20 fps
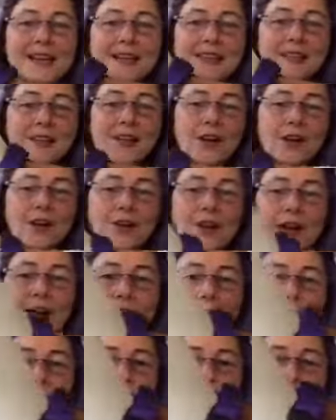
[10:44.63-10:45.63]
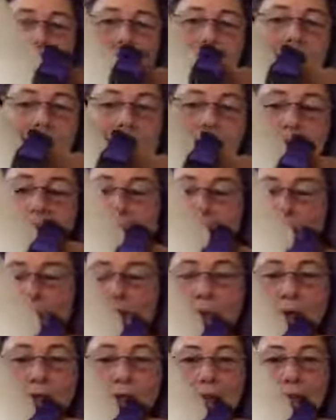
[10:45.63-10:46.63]
So anyway, these
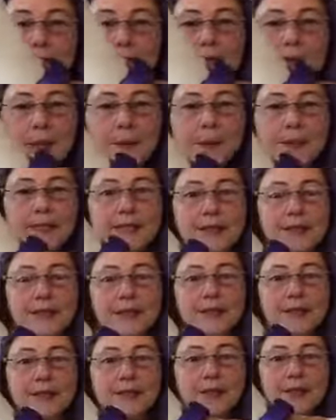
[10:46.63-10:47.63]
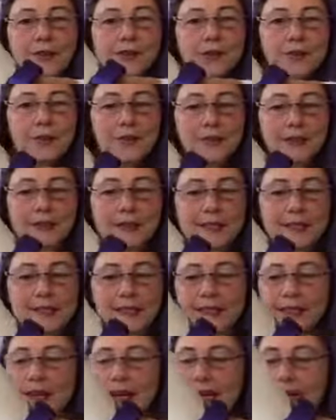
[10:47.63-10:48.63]
are really limited in their usefulness,
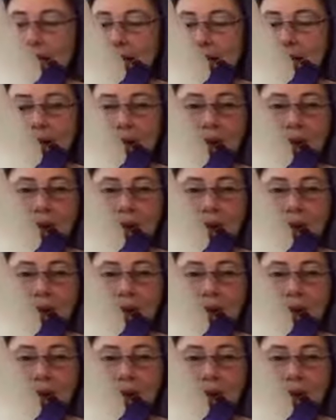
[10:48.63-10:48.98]
and I